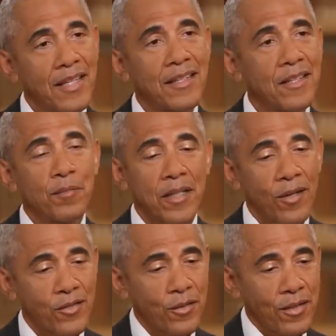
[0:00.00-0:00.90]
India, but
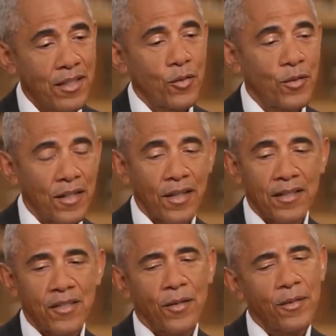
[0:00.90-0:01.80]
also Hindu India.
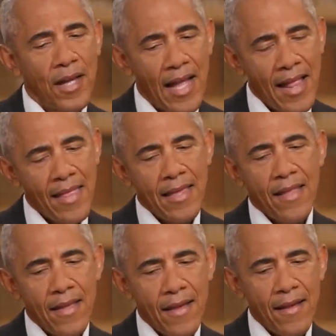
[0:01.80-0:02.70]
So
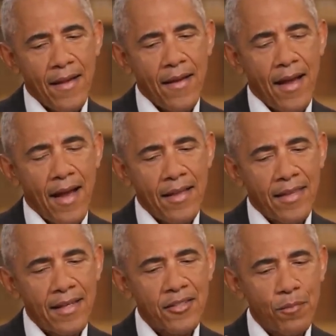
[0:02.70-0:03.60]
I
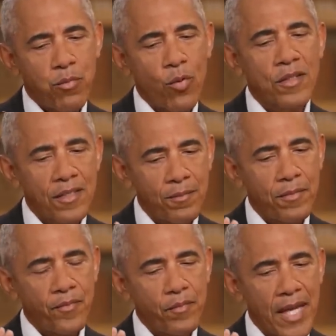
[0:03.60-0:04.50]
think it's important to
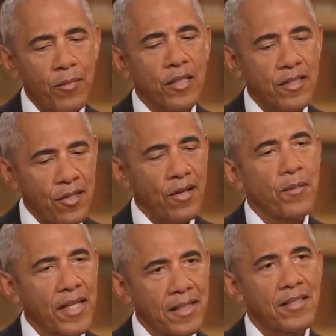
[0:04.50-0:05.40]
be able to talk
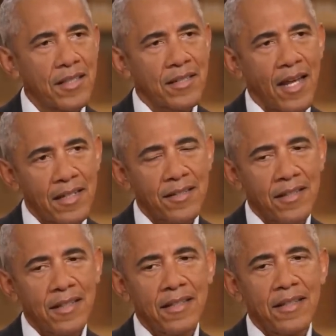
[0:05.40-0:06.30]
about these things
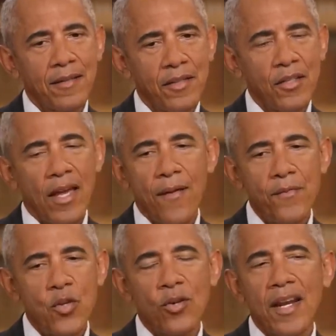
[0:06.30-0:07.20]
honestly.
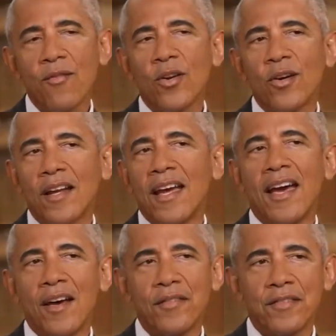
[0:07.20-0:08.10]
You're never going to
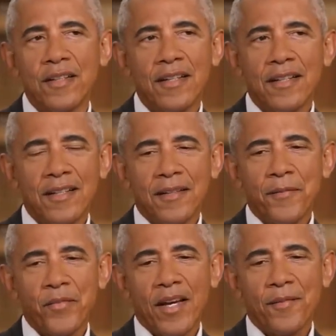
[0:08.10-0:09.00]
have
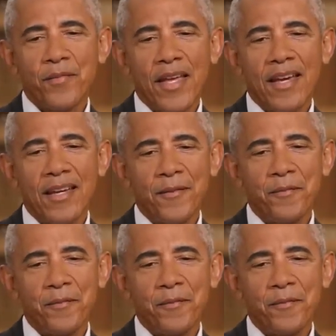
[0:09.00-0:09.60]
a, a,